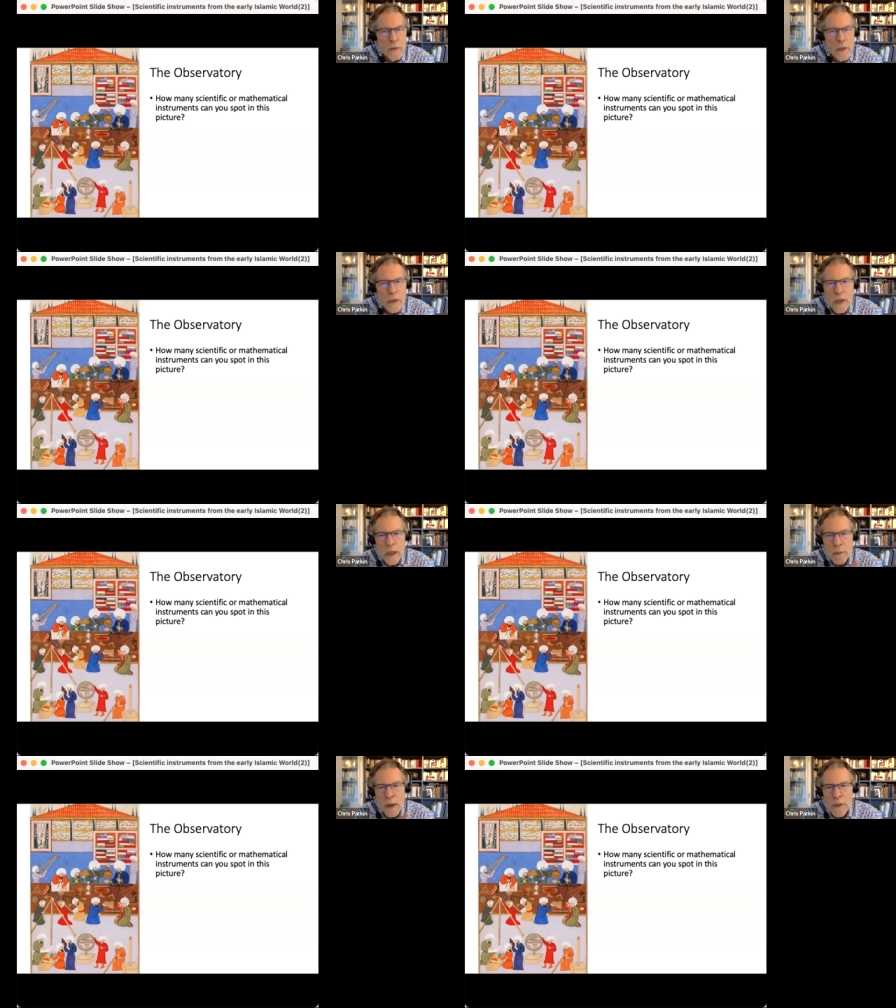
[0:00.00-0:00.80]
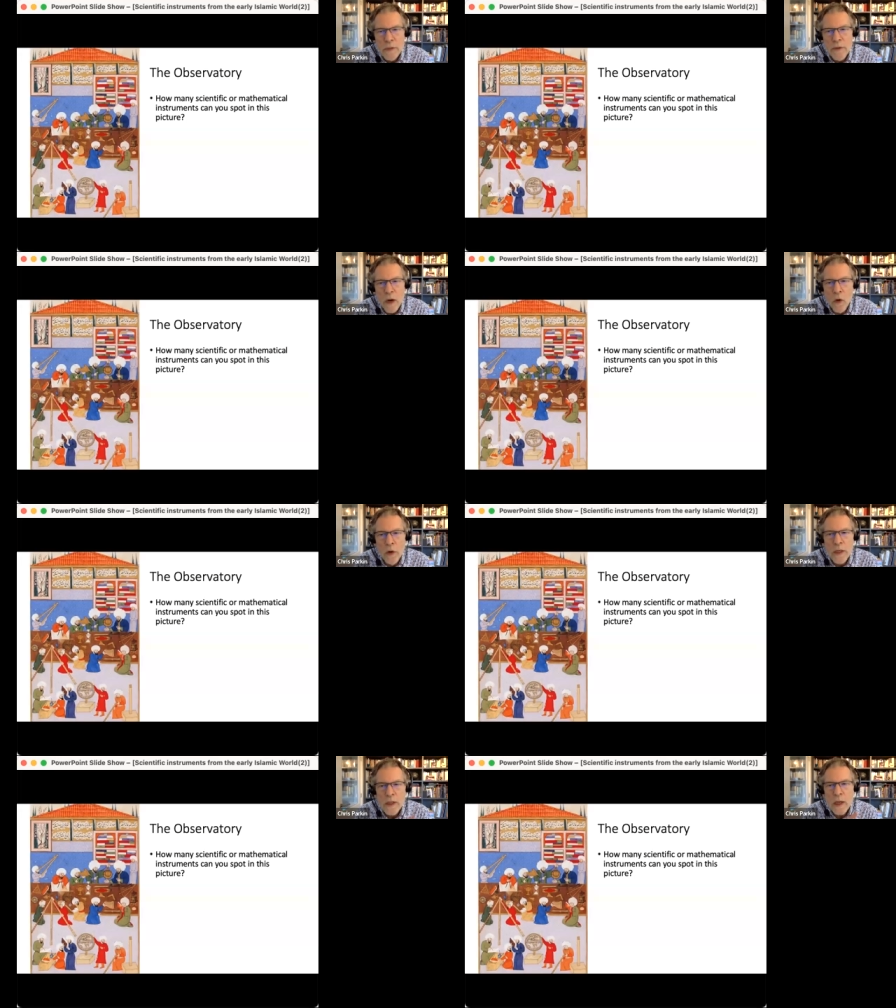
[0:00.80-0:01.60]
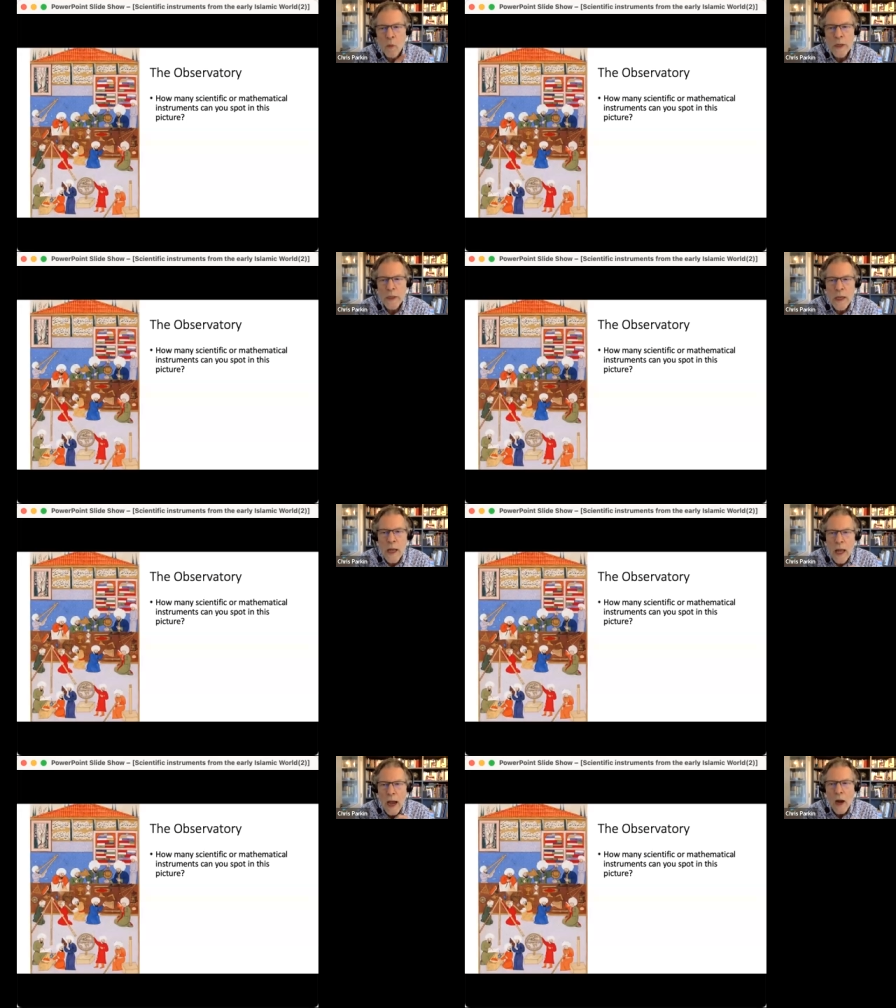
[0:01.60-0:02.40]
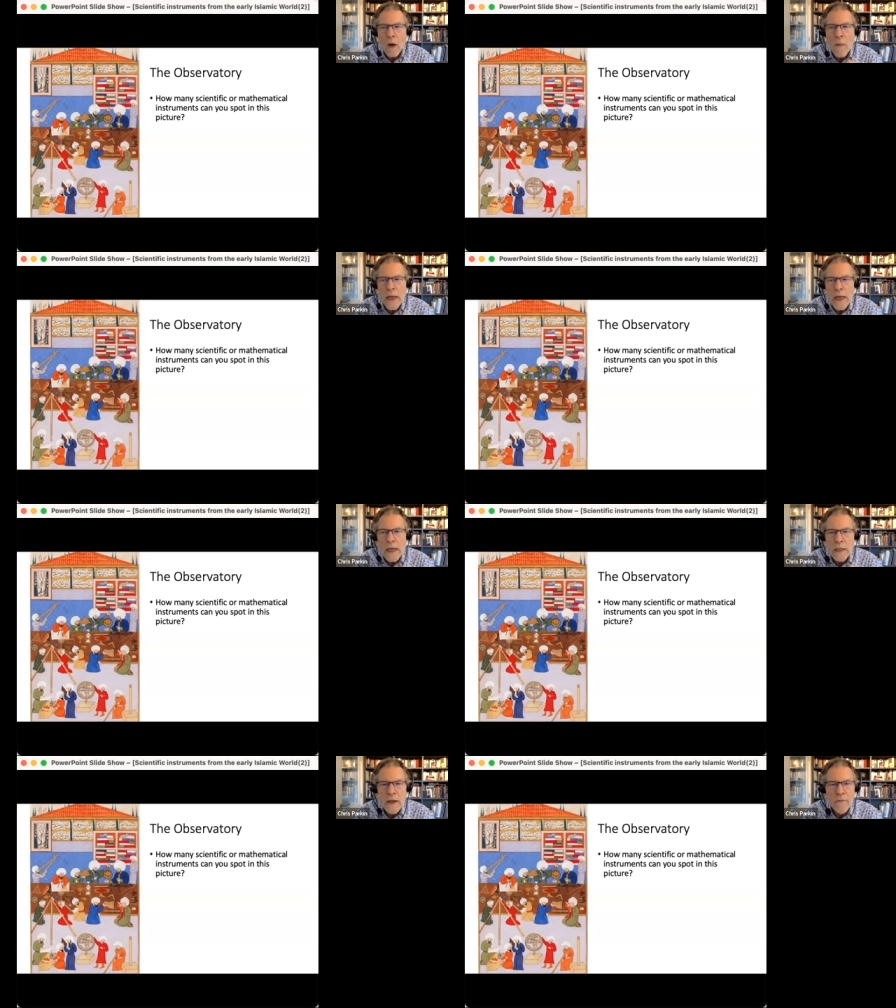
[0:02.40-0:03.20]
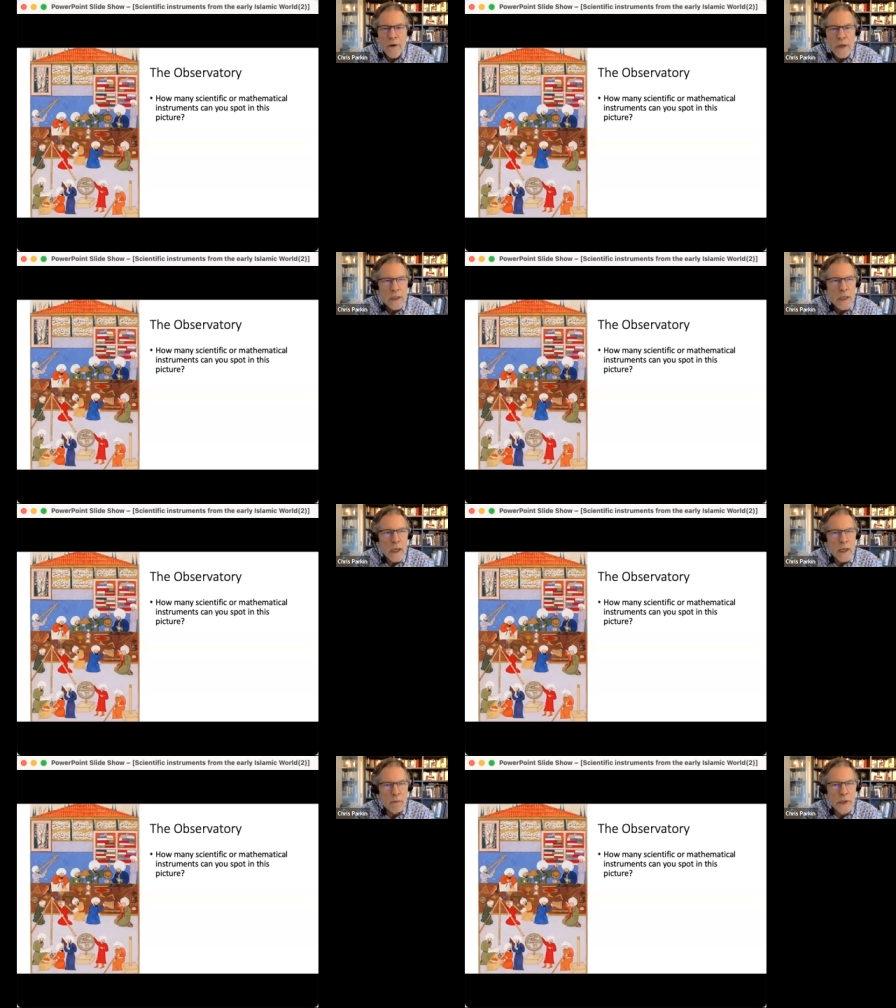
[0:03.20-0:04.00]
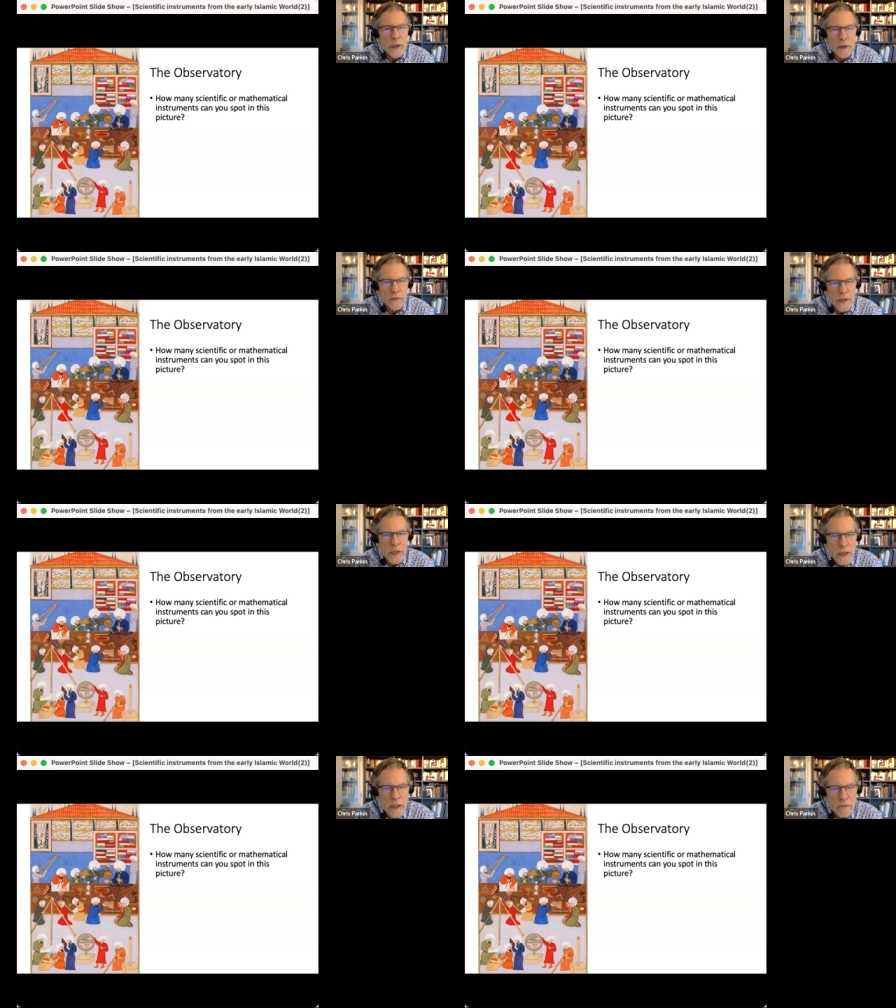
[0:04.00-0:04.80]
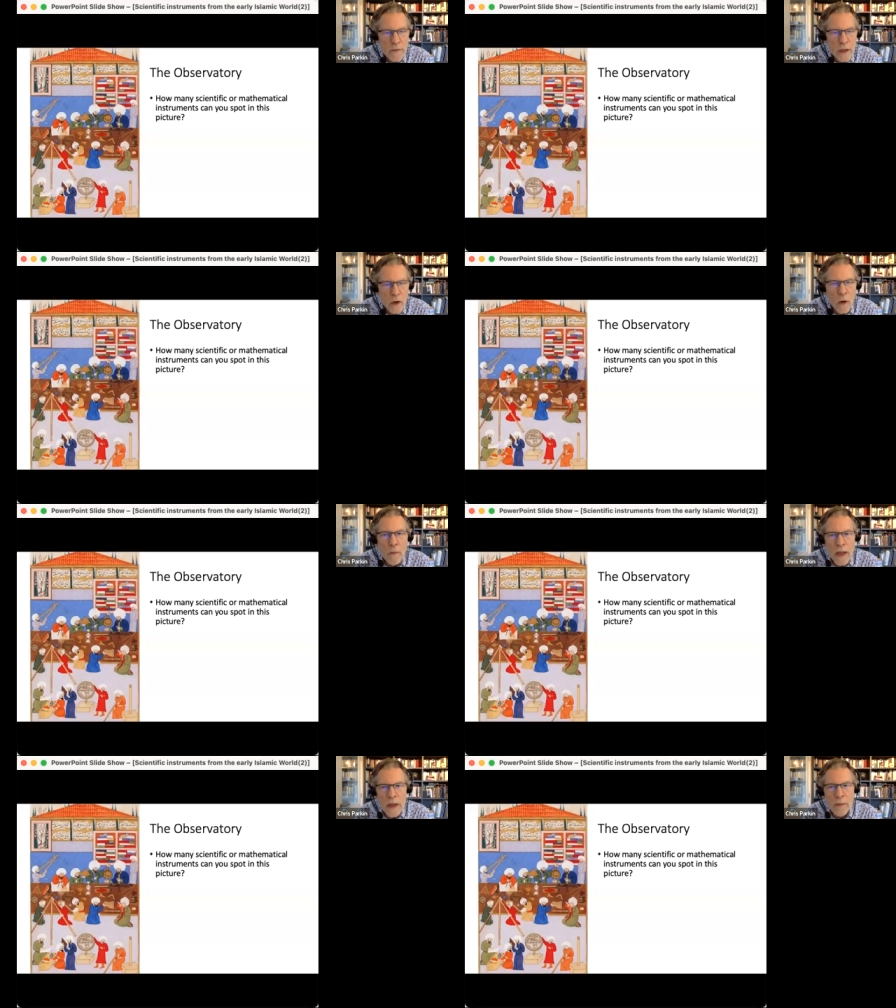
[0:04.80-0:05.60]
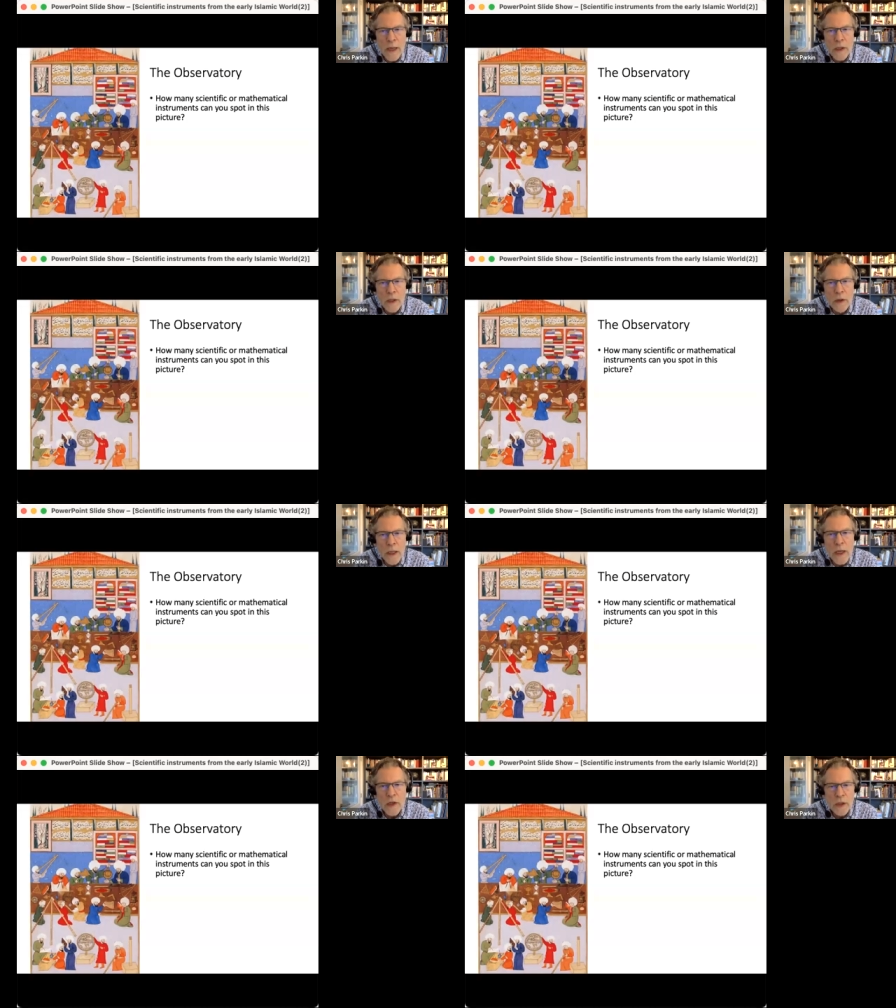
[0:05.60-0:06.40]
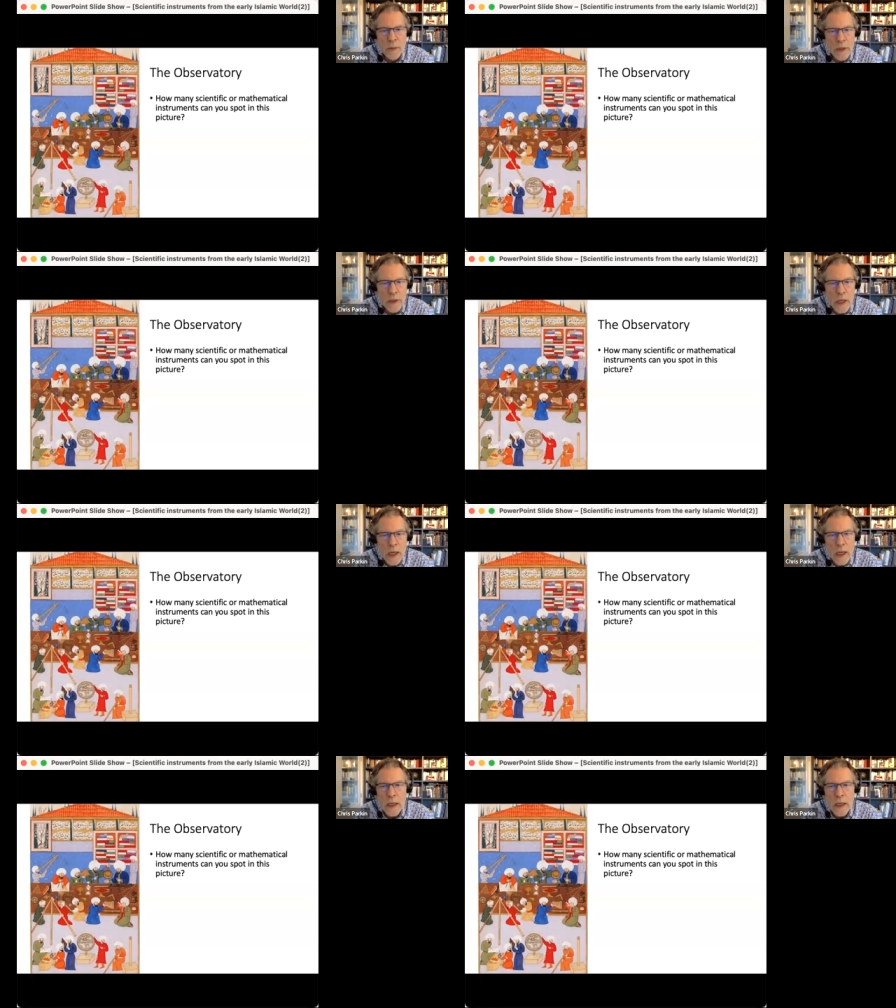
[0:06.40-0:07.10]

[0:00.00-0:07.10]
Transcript: For those younger members of our audience, I wonder how many different types of scientific or mathematical instruments